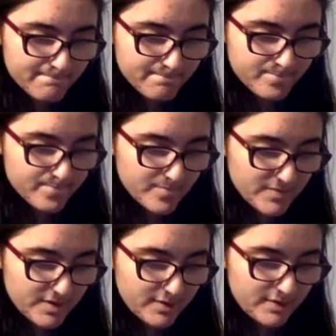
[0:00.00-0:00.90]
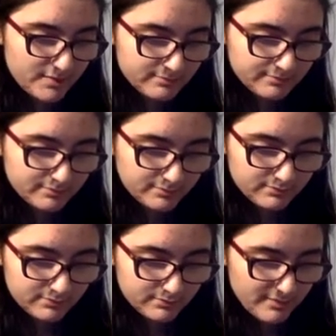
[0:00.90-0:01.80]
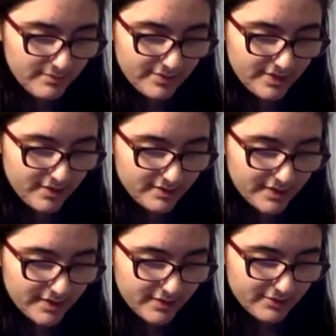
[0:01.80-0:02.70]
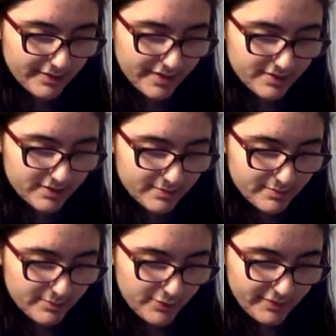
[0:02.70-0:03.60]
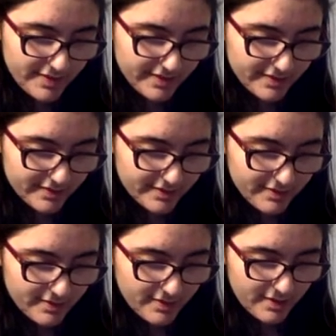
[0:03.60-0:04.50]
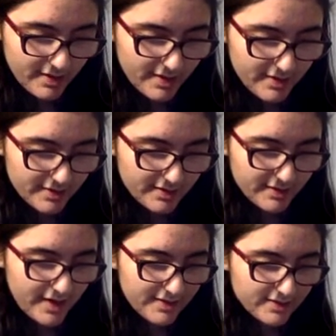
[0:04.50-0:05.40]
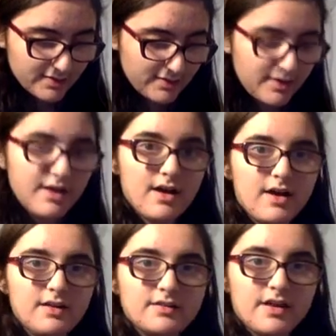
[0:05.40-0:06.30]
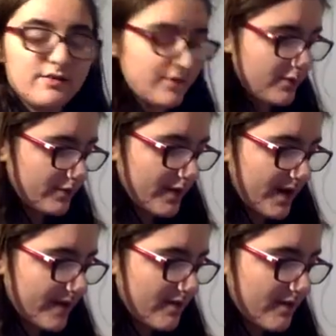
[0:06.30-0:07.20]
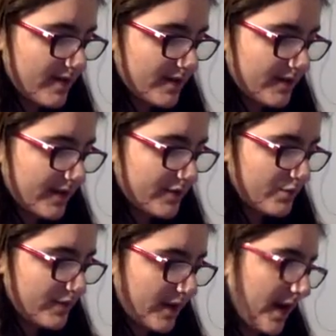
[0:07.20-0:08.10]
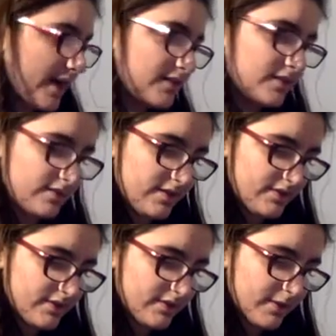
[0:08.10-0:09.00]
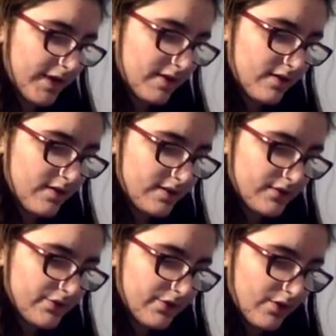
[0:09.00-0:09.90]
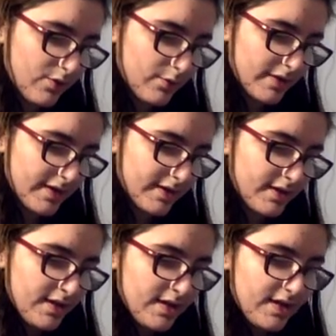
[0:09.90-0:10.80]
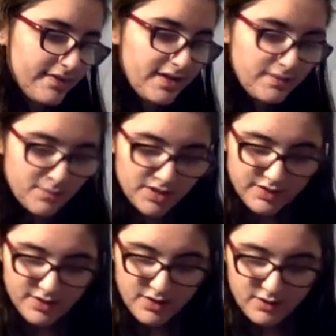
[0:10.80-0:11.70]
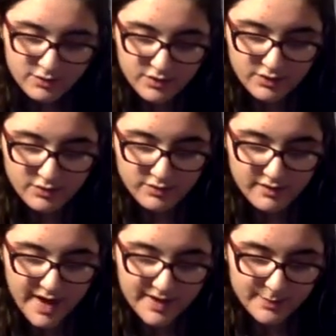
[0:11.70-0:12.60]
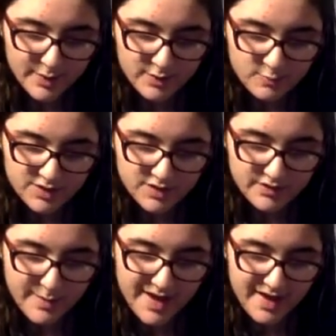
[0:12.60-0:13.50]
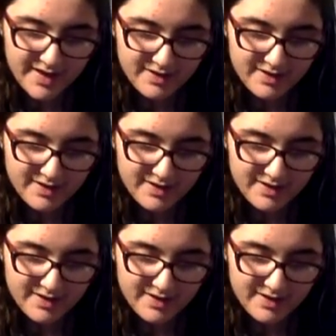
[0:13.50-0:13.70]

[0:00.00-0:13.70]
um, like a random movie, I guess. And it's got the little uh, download icon next to the add to list icon. So yeah. And then I'm gonna go to the last button, which is my icon.